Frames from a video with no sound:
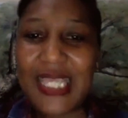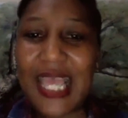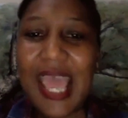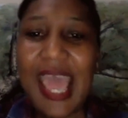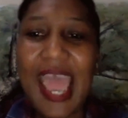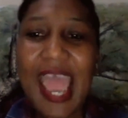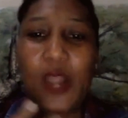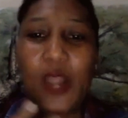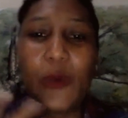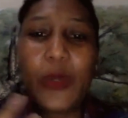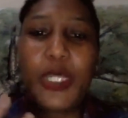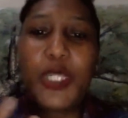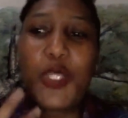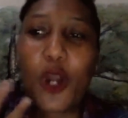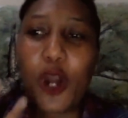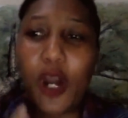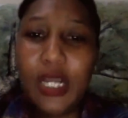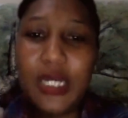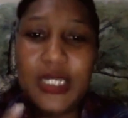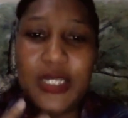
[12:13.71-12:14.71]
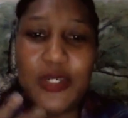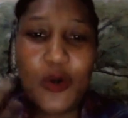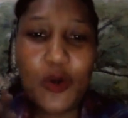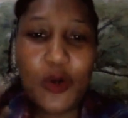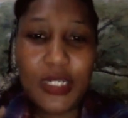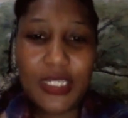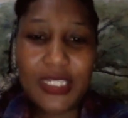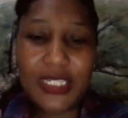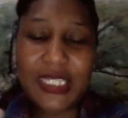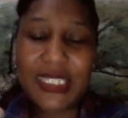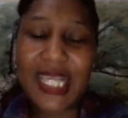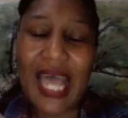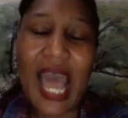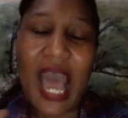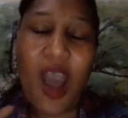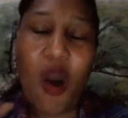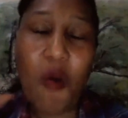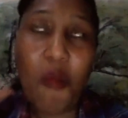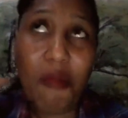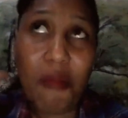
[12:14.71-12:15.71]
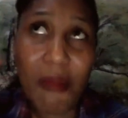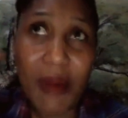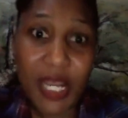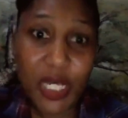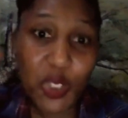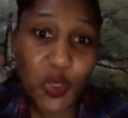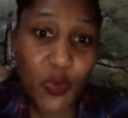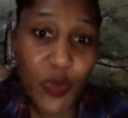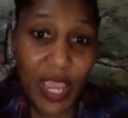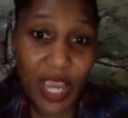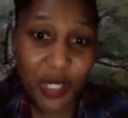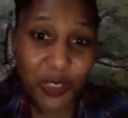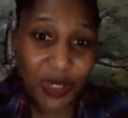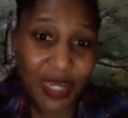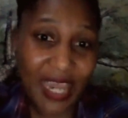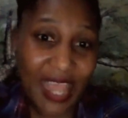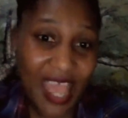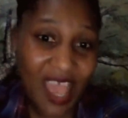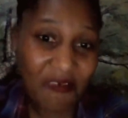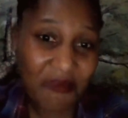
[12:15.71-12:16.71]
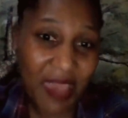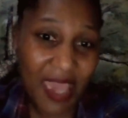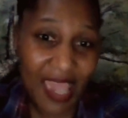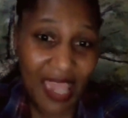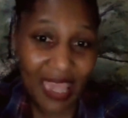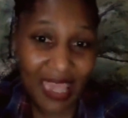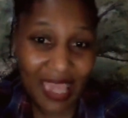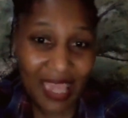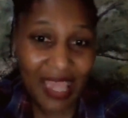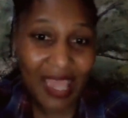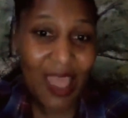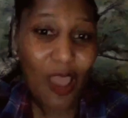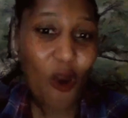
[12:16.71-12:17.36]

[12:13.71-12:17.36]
and we don't notice how much we actually have hanging